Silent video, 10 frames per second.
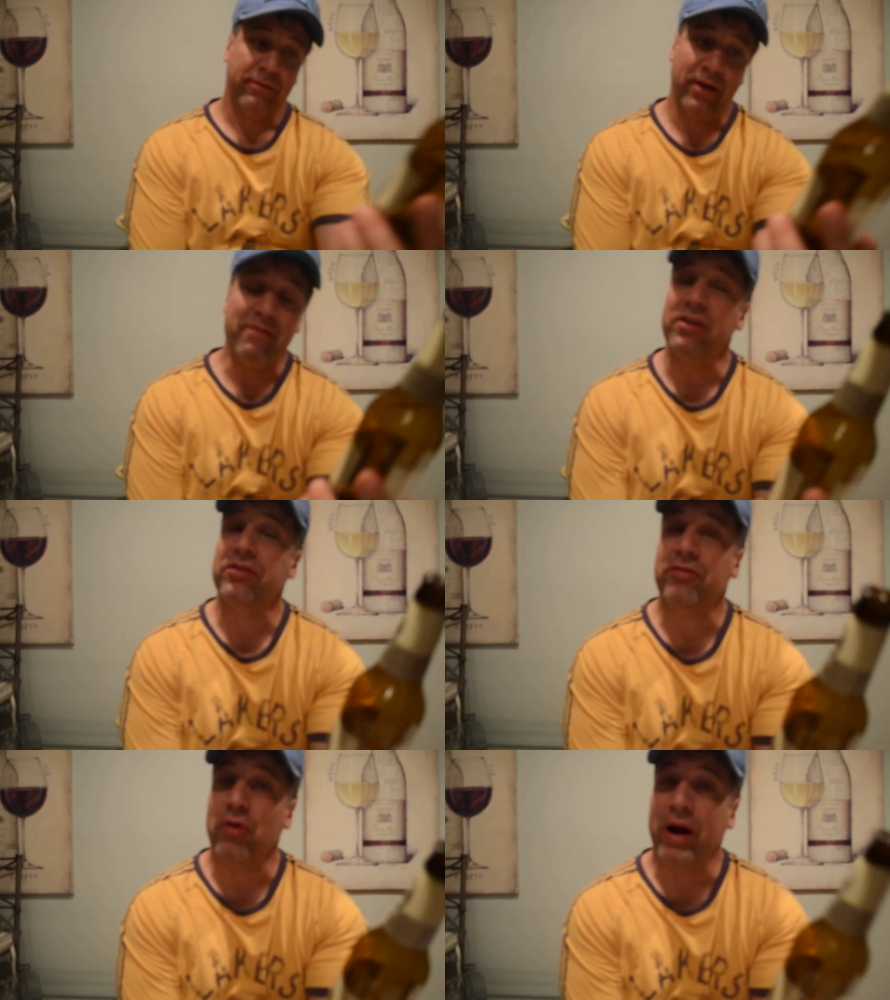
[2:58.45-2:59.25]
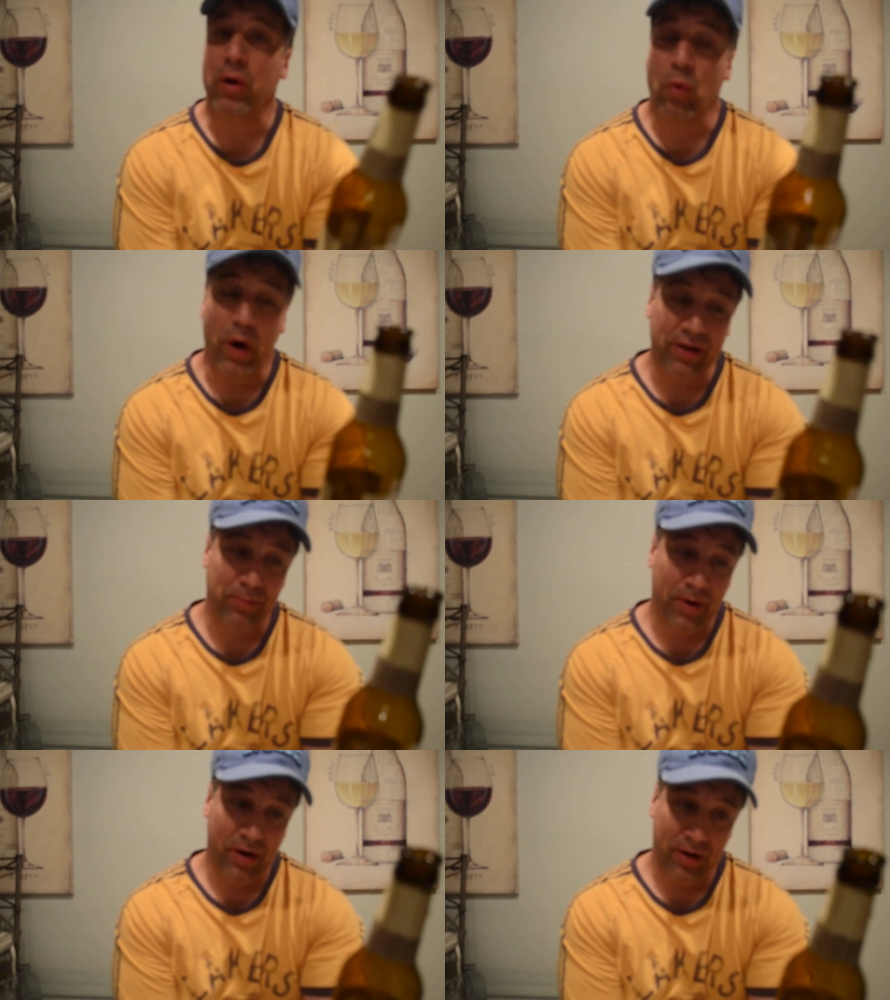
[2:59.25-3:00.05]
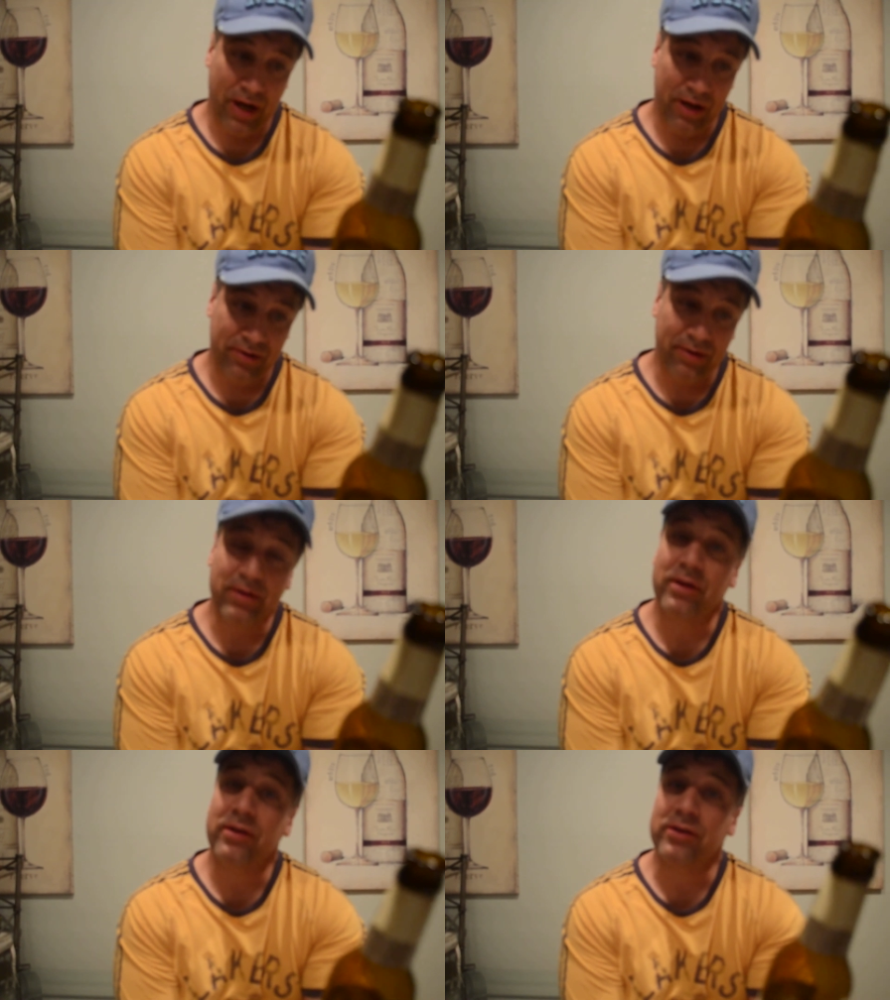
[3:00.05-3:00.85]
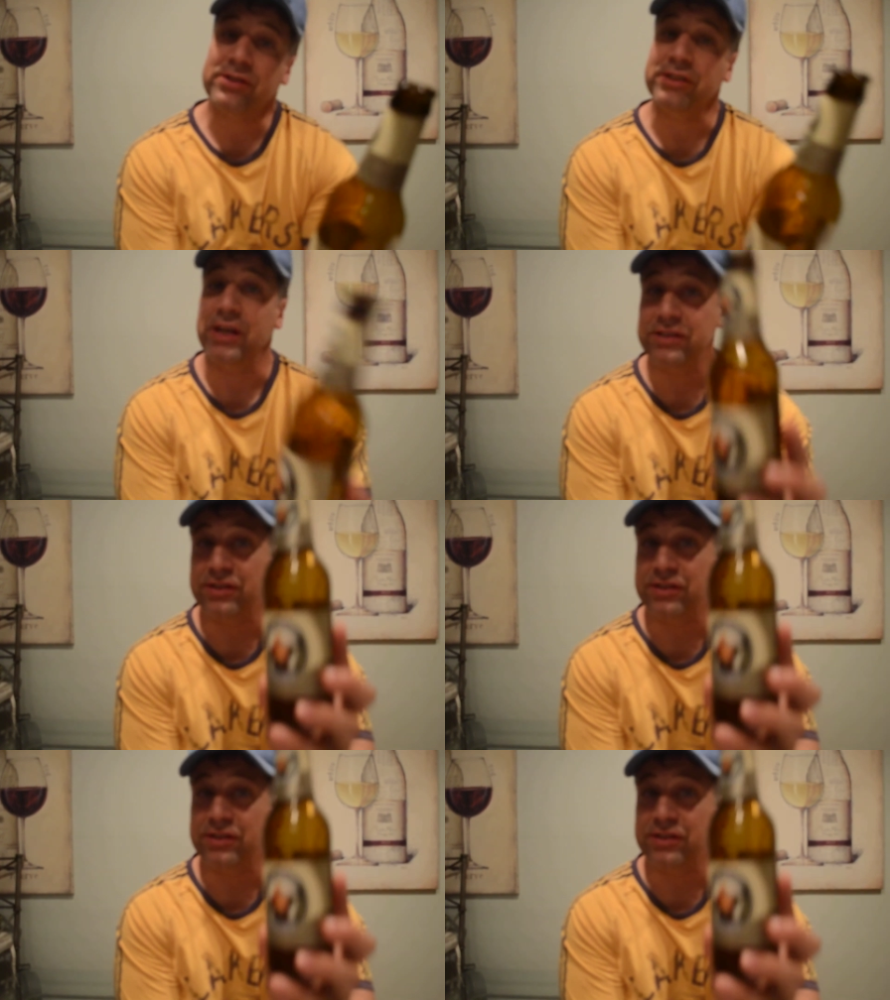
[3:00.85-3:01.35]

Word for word: If you ever tried a white beer, I'd, I'd suggest